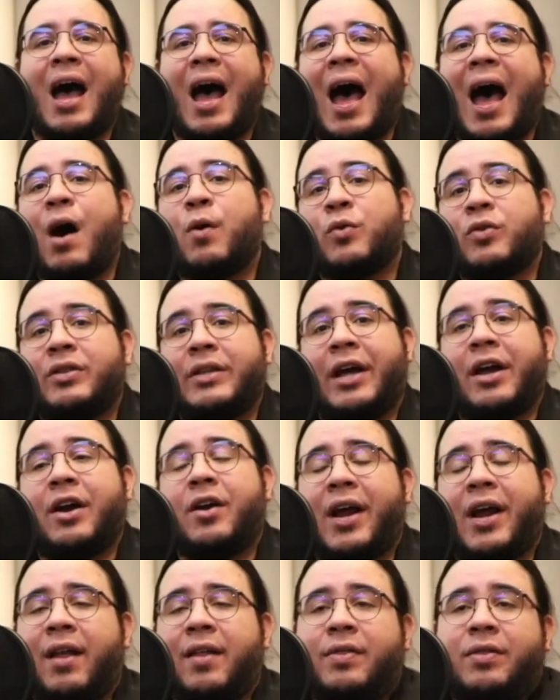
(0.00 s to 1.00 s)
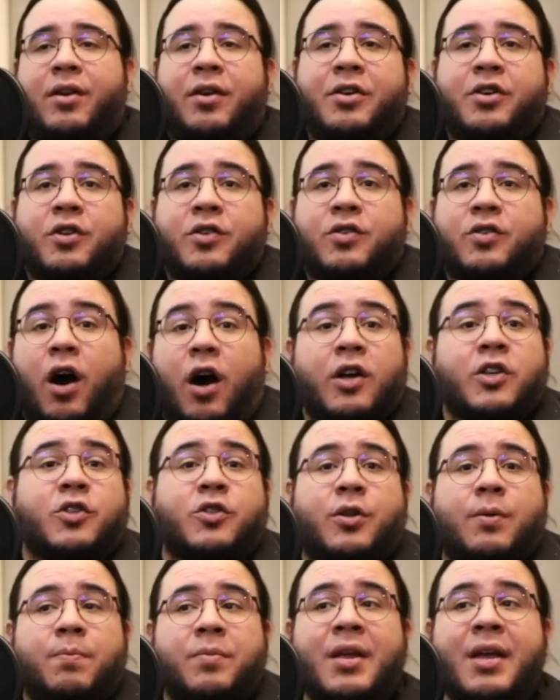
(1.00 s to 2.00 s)
out there, and they're just
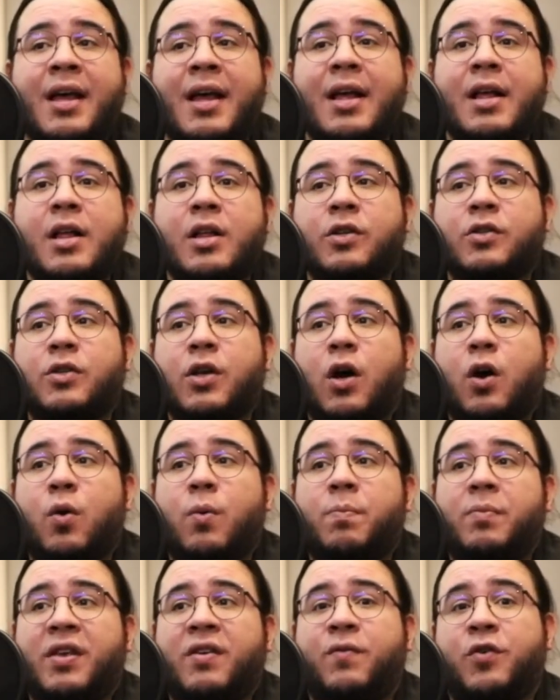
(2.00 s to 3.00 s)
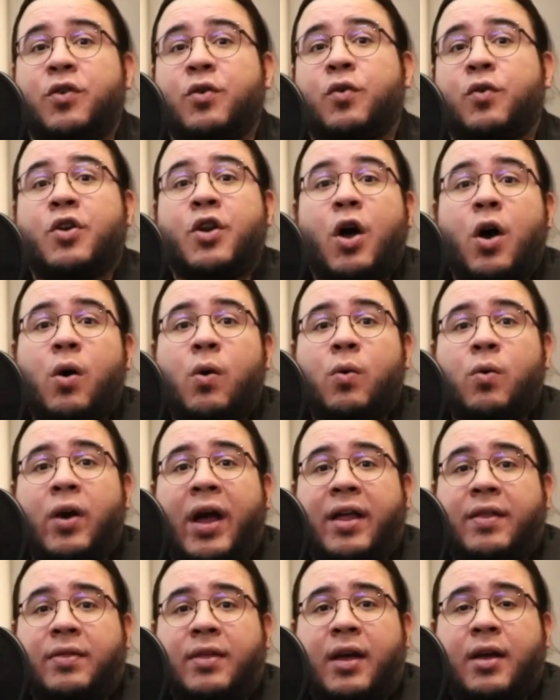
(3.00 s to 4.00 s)
awesome. So if you don't know
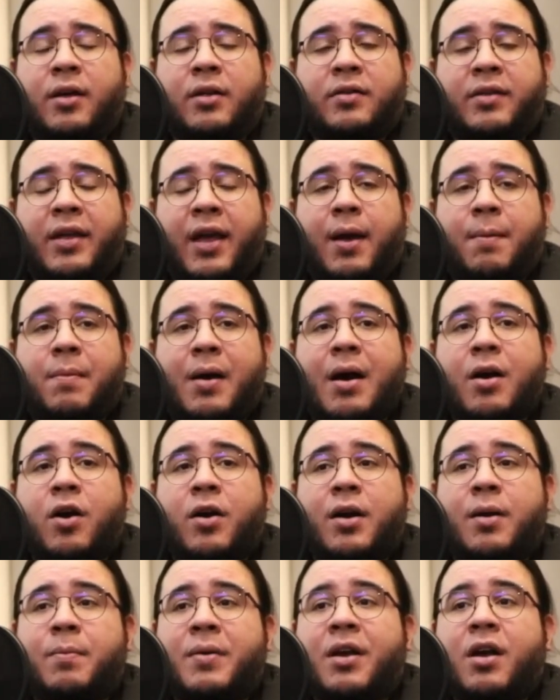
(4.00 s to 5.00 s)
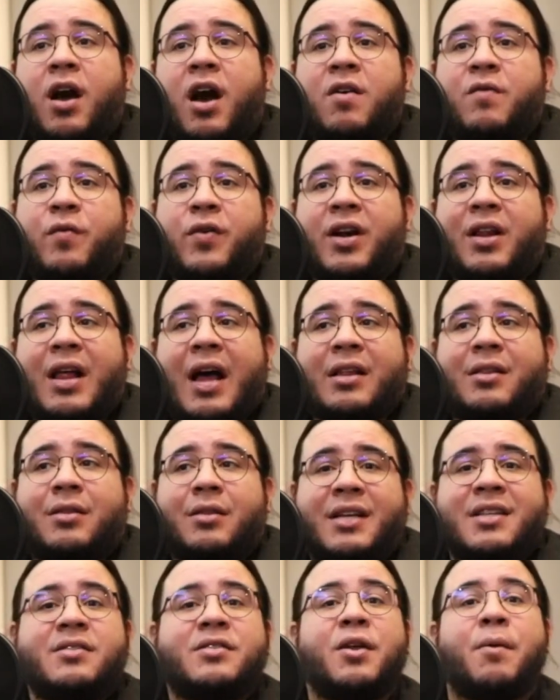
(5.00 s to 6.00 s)
them, I'm going to be covering at
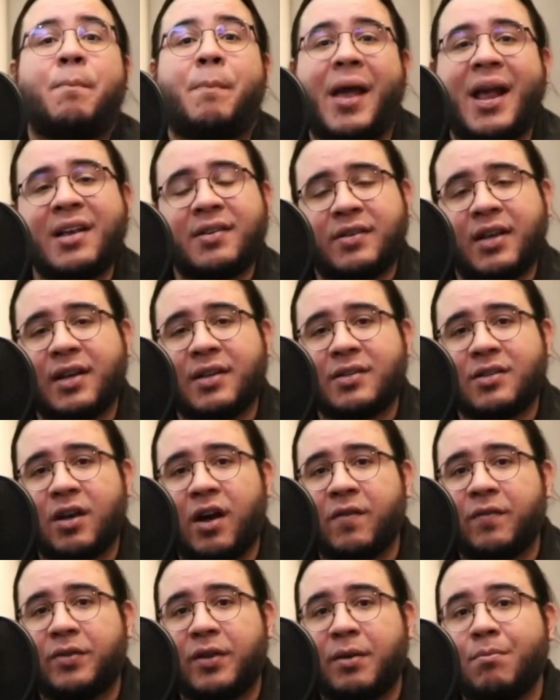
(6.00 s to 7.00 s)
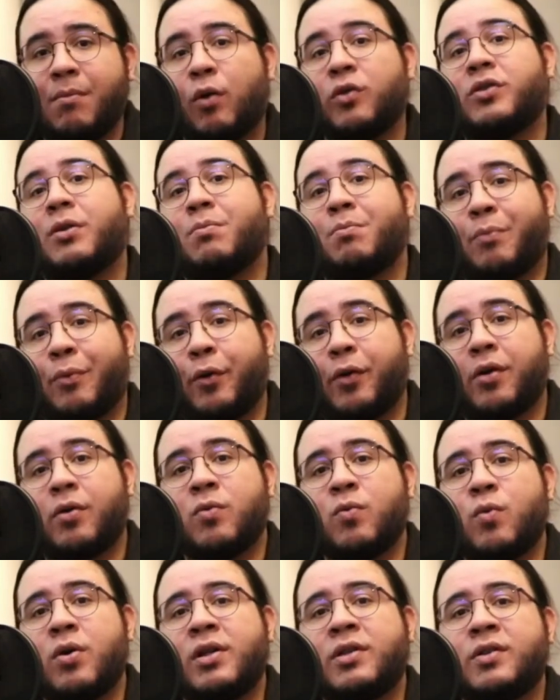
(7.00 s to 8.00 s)
least the basics of the most
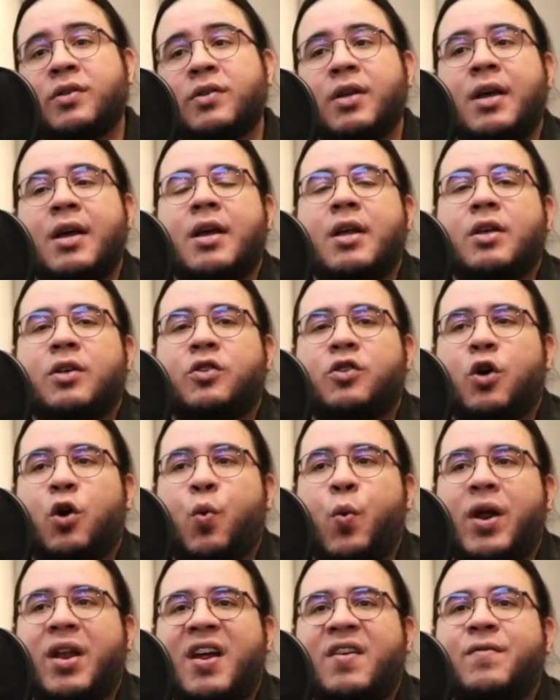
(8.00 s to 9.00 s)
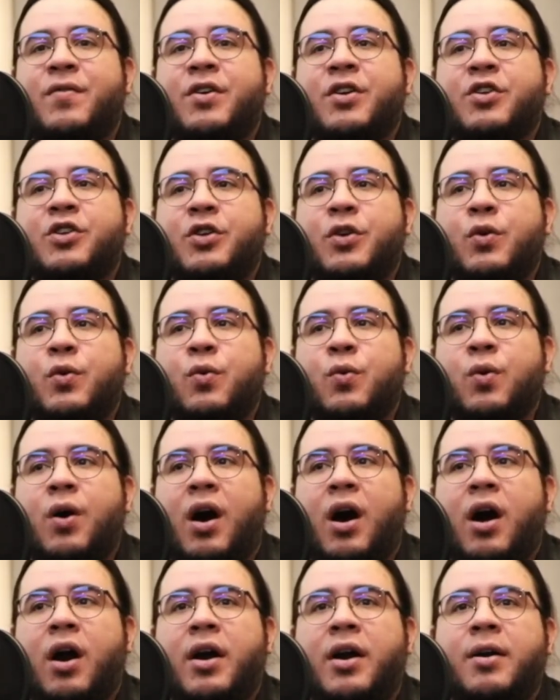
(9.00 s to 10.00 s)
important ones. So whenever you
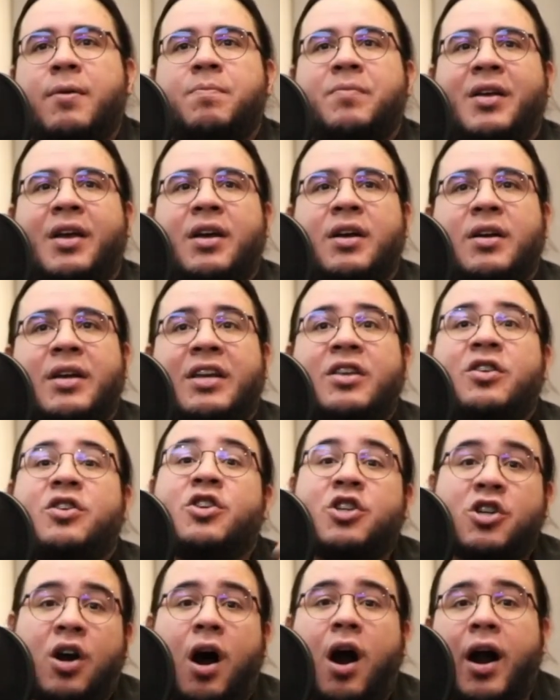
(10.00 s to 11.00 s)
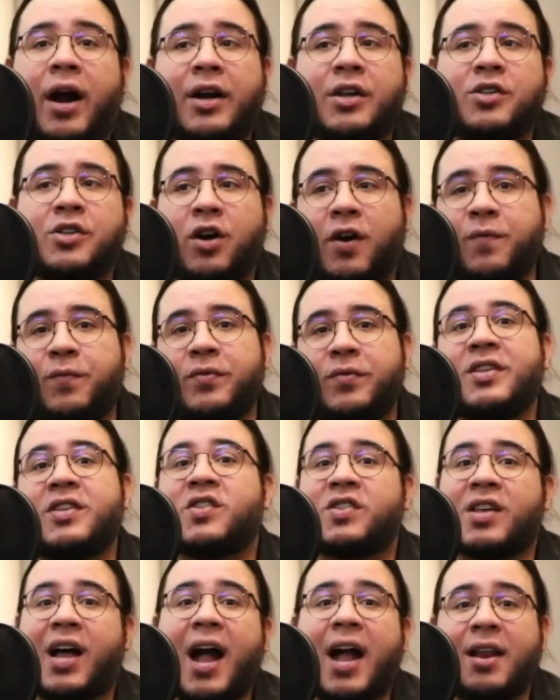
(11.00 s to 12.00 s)
are in charge of
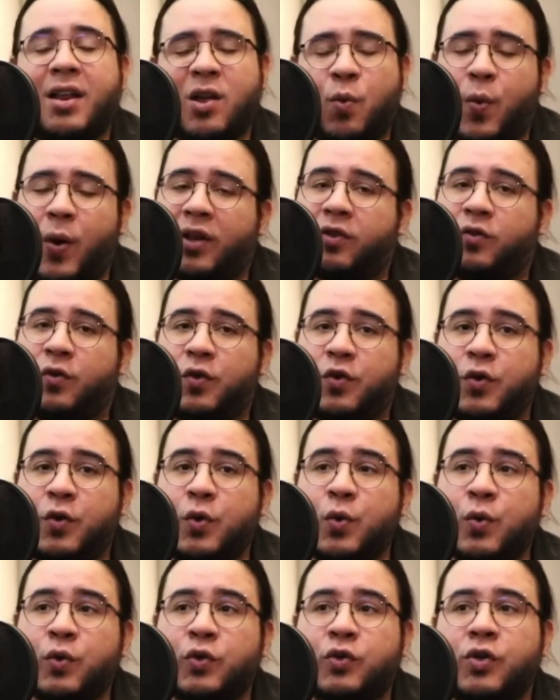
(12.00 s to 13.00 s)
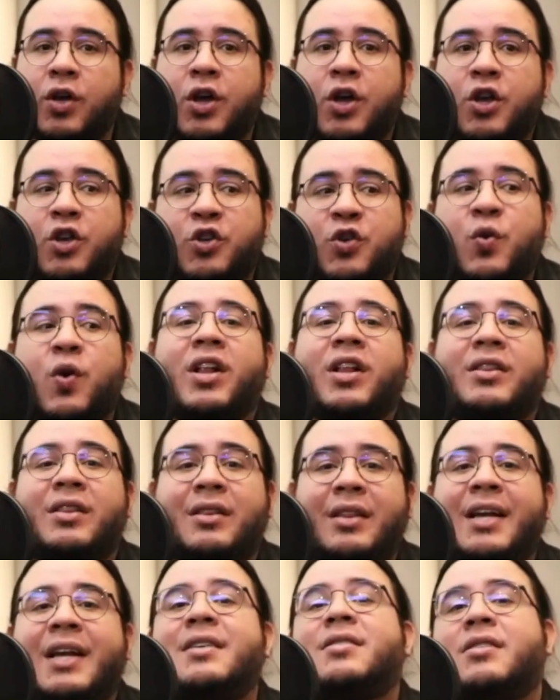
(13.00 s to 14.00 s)
deciding what to use, you at
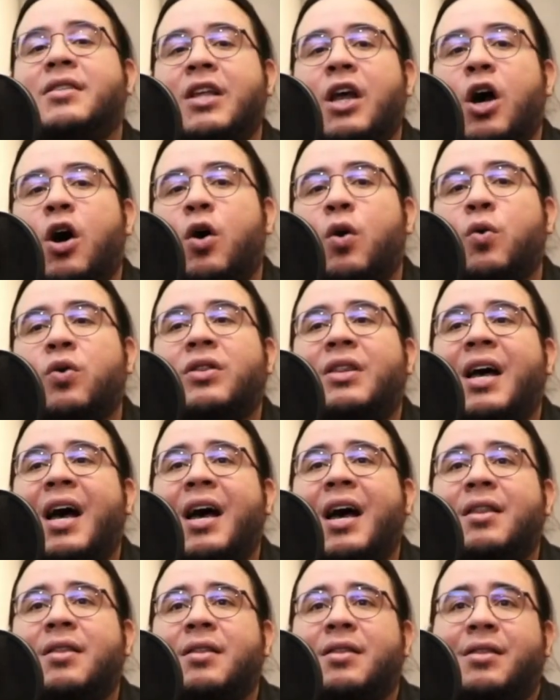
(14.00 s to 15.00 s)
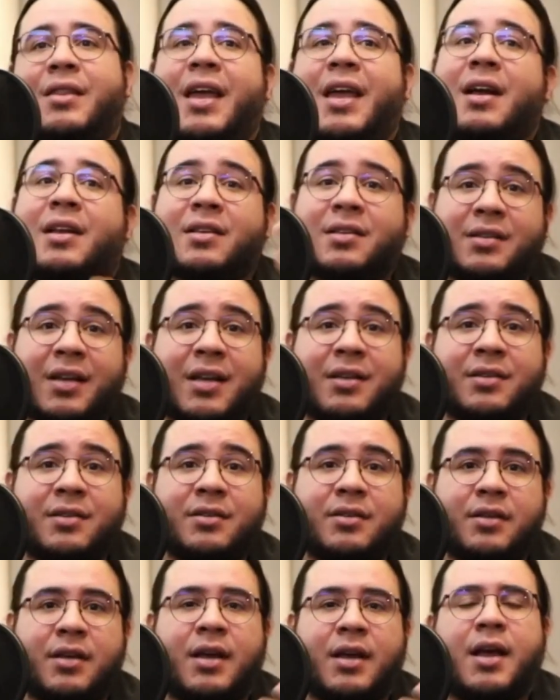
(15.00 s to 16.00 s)
least know that they
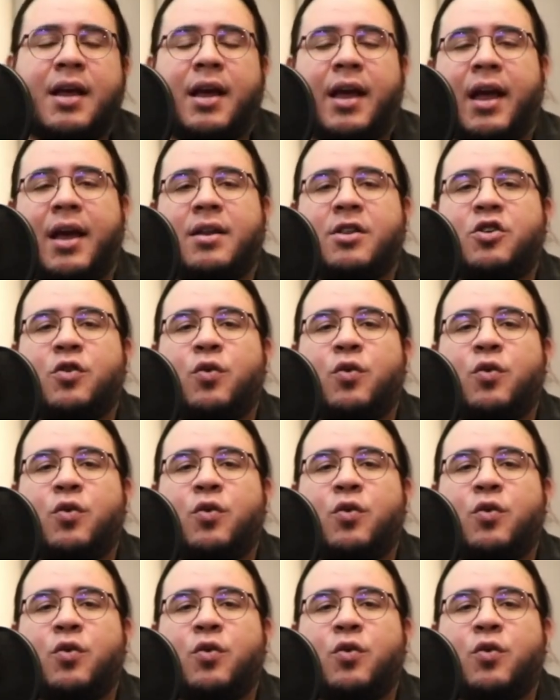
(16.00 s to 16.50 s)
exist and